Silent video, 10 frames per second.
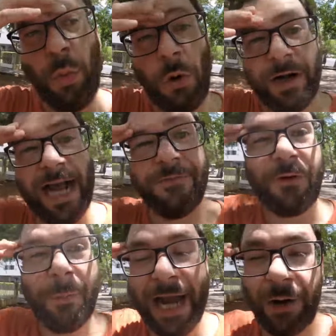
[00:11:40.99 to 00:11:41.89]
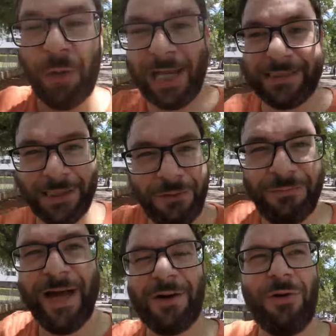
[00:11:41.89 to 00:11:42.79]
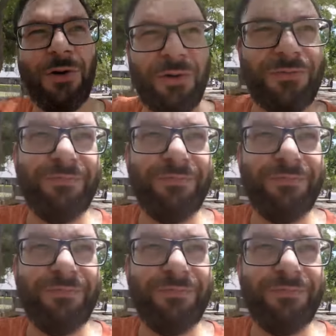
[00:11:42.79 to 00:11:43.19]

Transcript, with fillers: warrant out for my arrest, you know, federal,